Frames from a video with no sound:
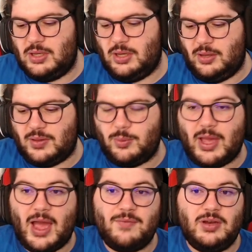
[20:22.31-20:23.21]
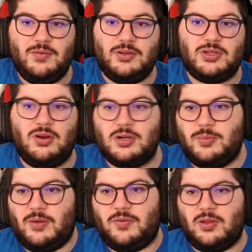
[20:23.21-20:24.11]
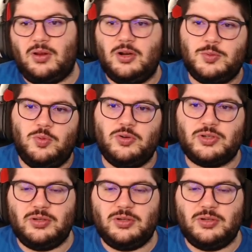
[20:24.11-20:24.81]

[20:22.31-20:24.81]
that we haven't even talked about for the large portion